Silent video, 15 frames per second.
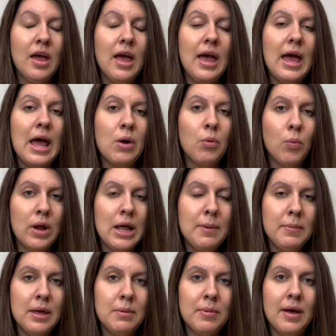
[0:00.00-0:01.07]
And what I
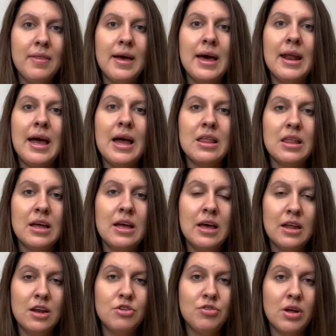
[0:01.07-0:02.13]
mean by that, as I
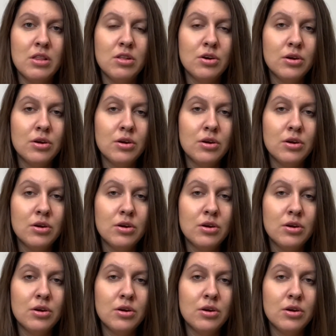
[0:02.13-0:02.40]
had addressed